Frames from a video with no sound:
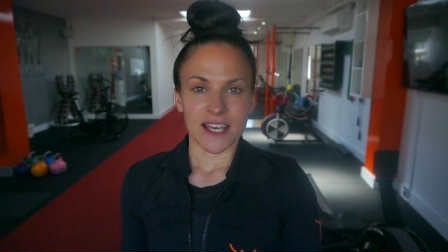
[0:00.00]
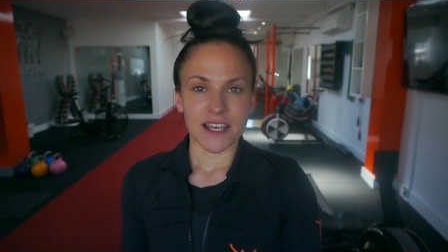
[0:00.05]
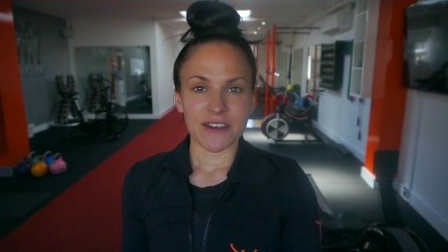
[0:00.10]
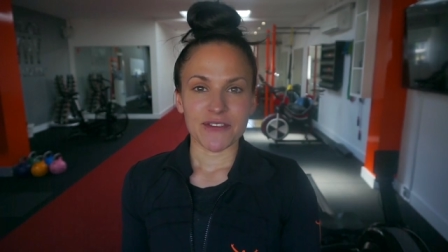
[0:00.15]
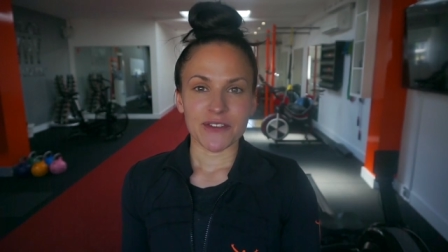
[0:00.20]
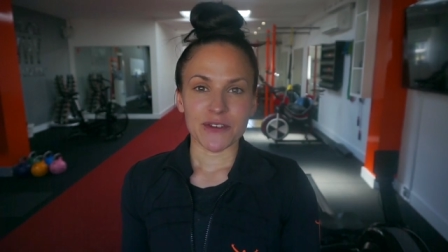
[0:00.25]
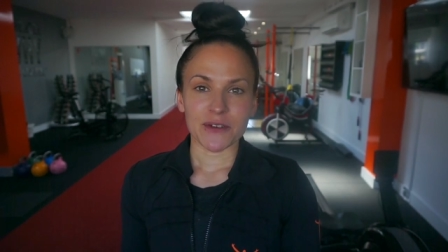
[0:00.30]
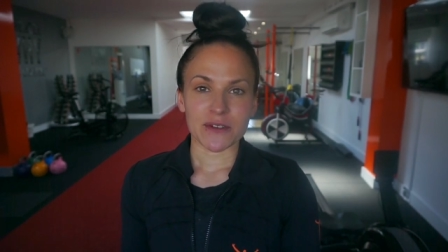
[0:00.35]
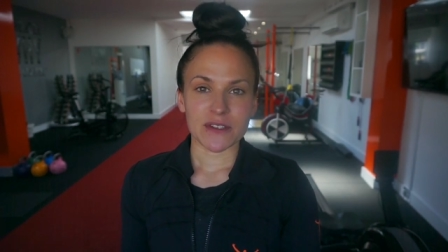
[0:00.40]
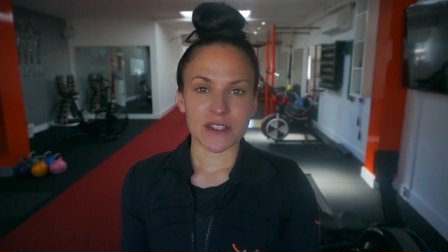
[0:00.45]

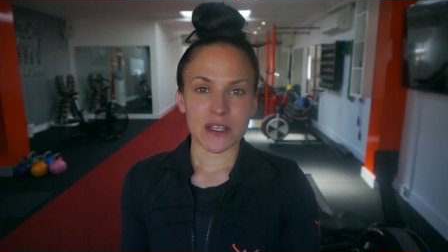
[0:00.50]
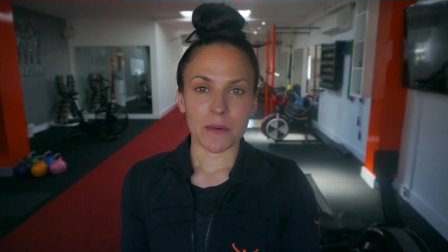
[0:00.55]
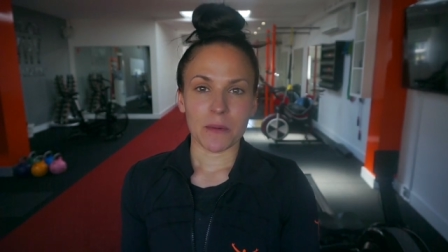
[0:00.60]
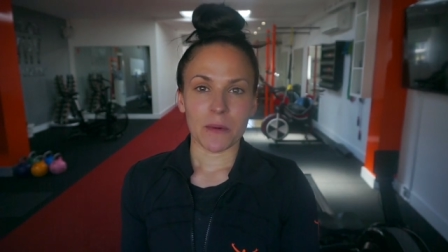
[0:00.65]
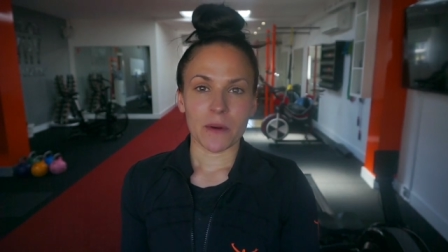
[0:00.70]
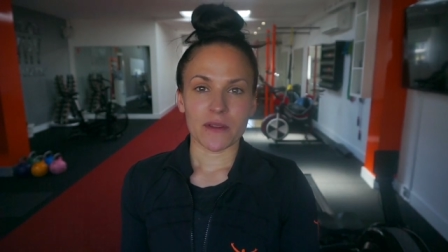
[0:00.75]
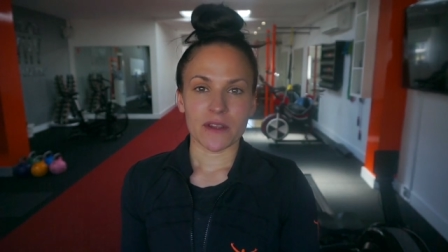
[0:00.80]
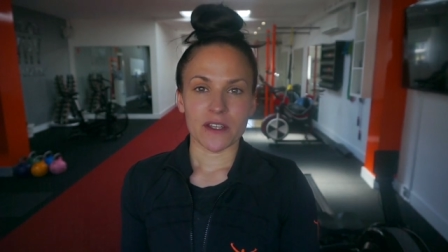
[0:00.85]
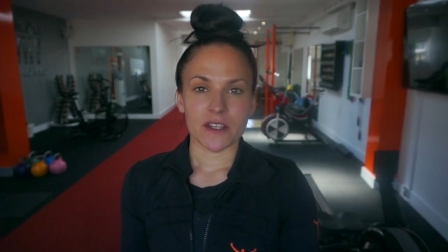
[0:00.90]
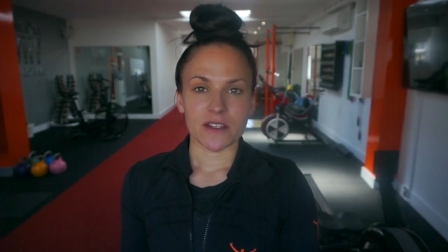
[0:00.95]
If you're
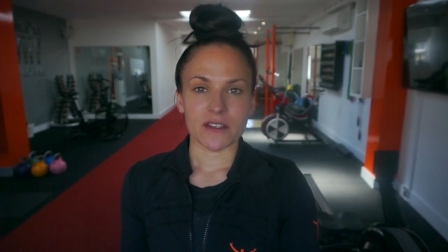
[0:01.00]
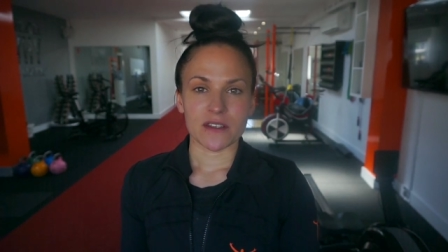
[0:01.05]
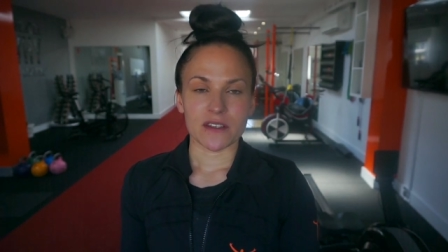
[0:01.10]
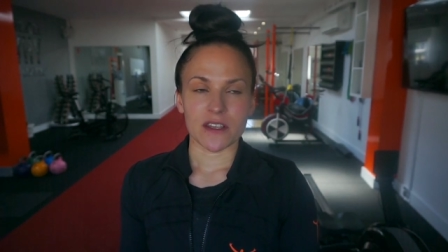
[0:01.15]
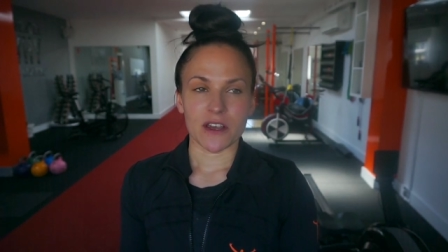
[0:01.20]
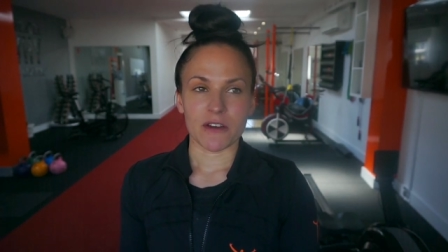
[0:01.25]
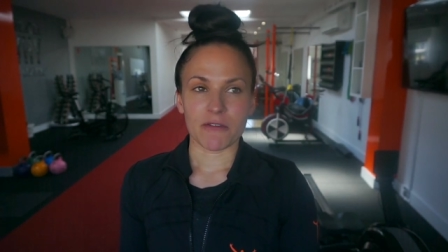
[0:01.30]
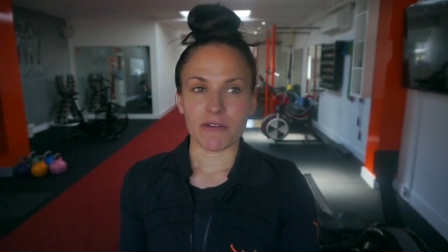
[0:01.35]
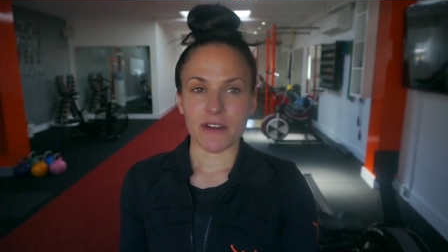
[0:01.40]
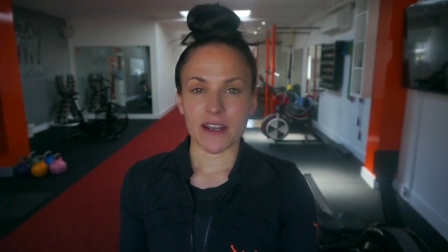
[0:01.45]
someone
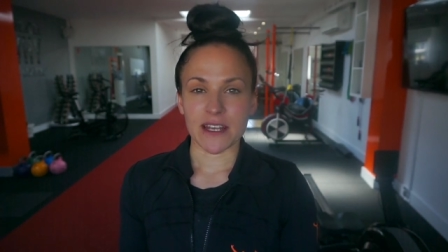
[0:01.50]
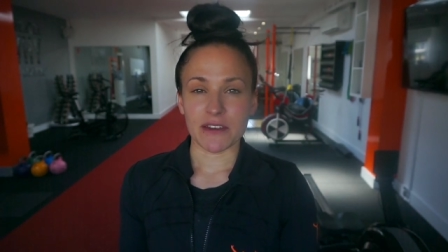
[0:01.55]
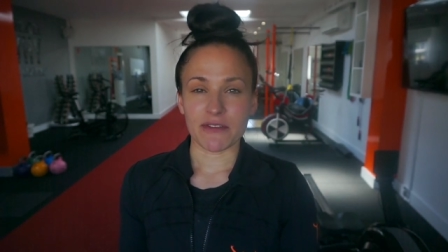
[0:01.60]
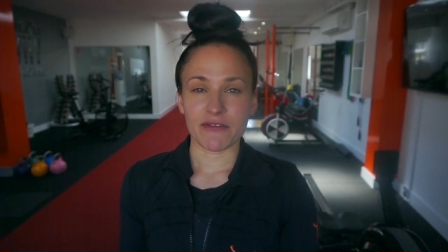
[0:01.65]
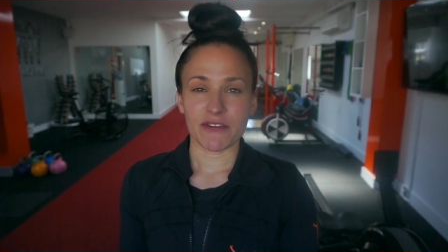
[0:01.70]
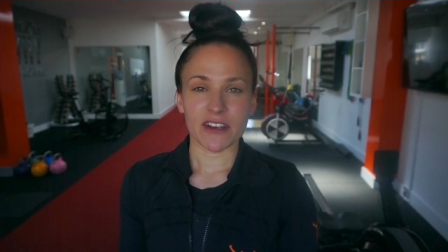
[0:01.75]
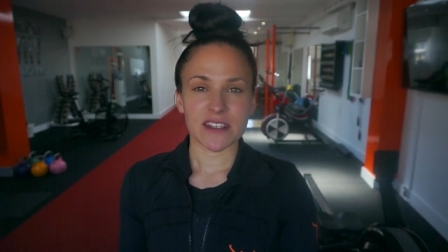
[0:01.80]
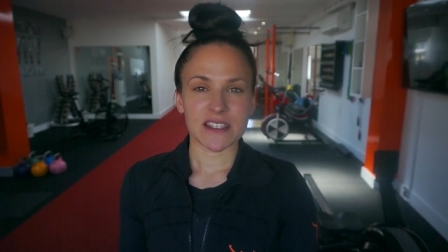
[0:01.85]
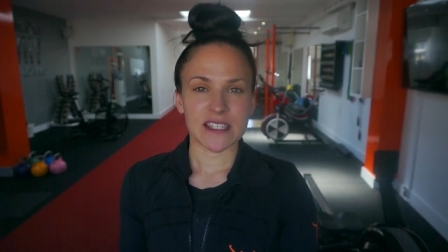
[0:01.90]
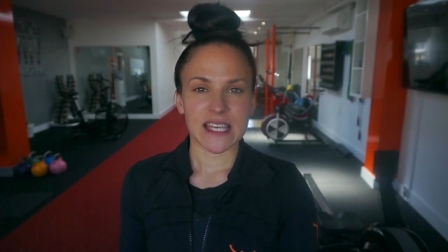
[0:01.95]
that's a really
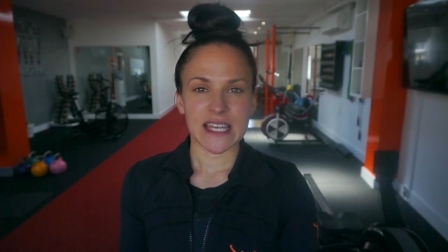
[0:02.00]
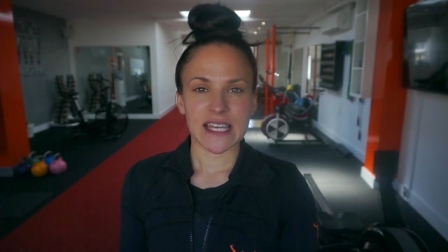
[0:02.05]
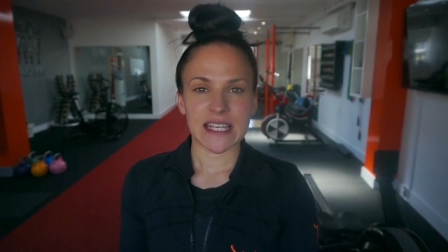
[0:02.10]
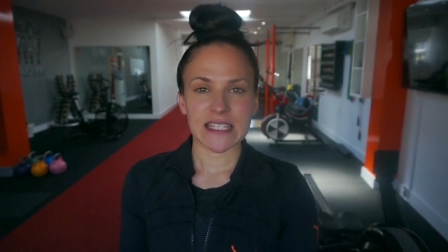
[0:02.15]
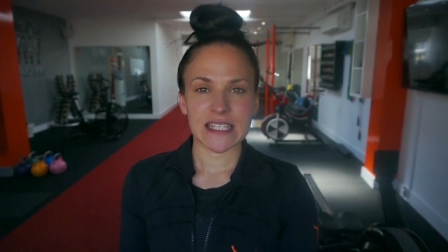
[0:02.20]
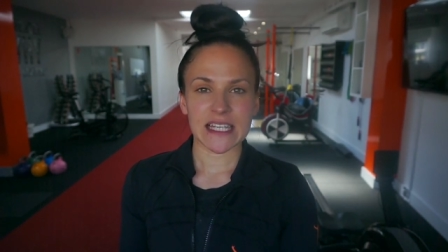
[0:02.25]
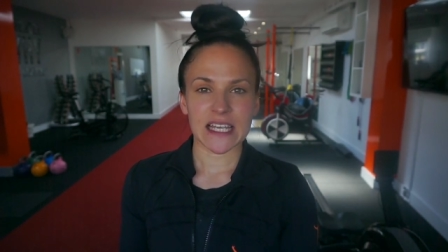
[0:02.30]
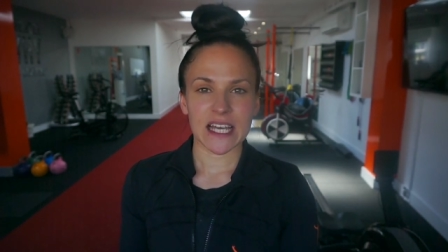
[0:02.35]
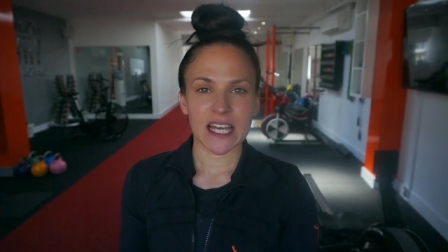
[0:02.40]
fussy eater,